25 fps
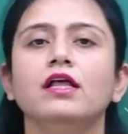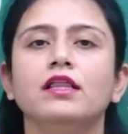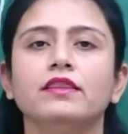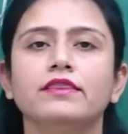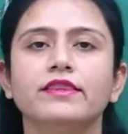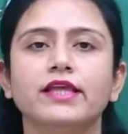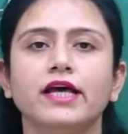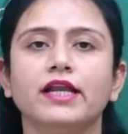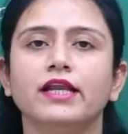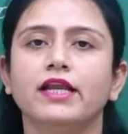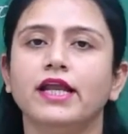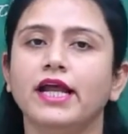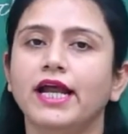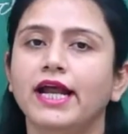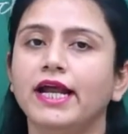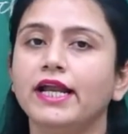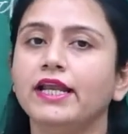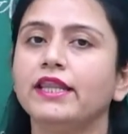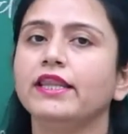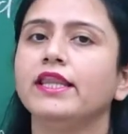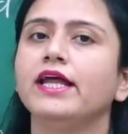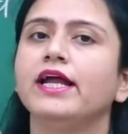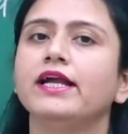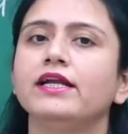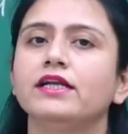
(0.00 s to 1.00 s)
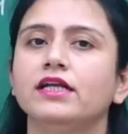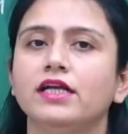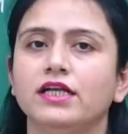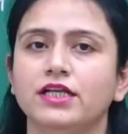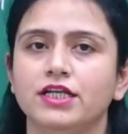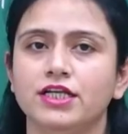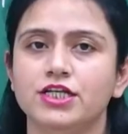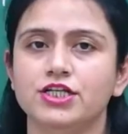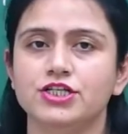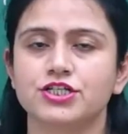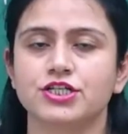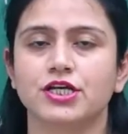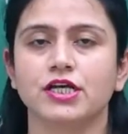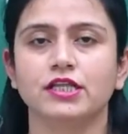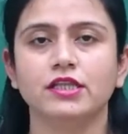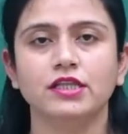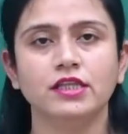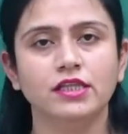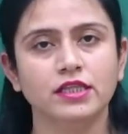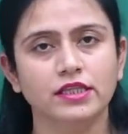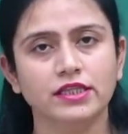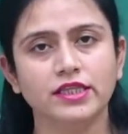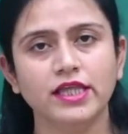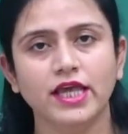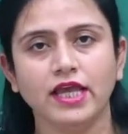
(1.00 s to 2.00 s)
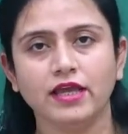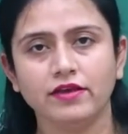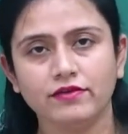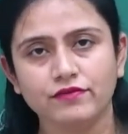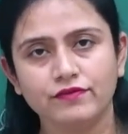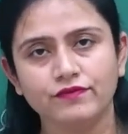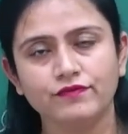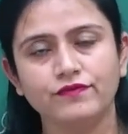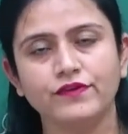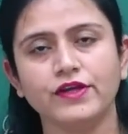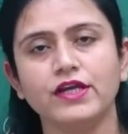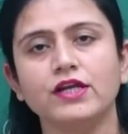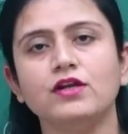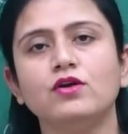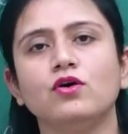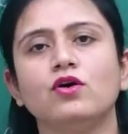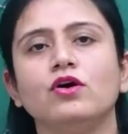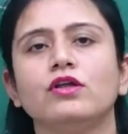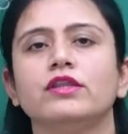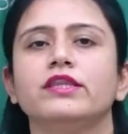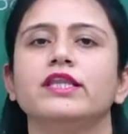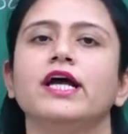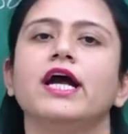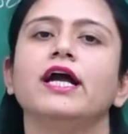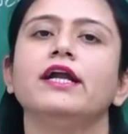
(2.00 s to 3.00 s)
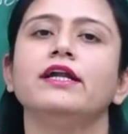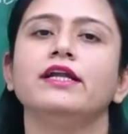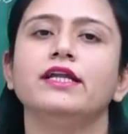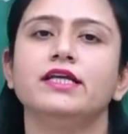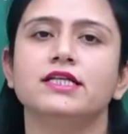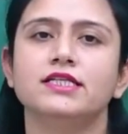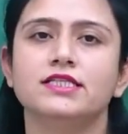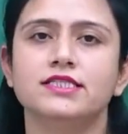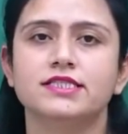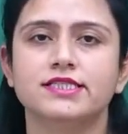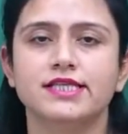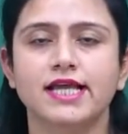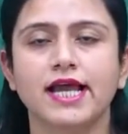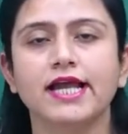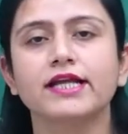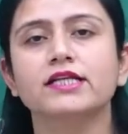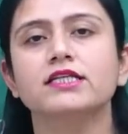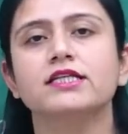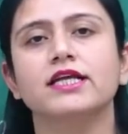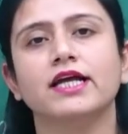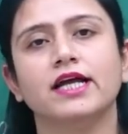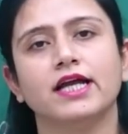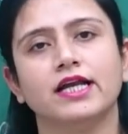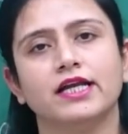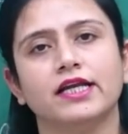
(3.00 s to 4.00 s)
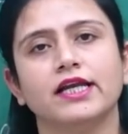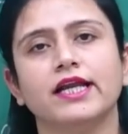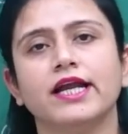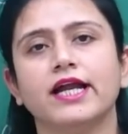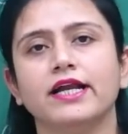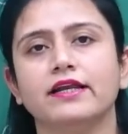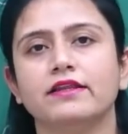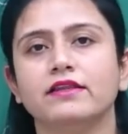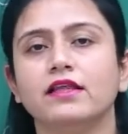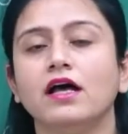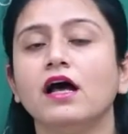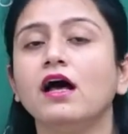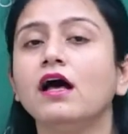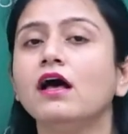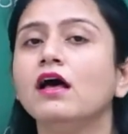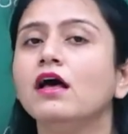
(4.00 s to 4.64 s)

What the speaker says: Then in that condition, they feed on that insect and get the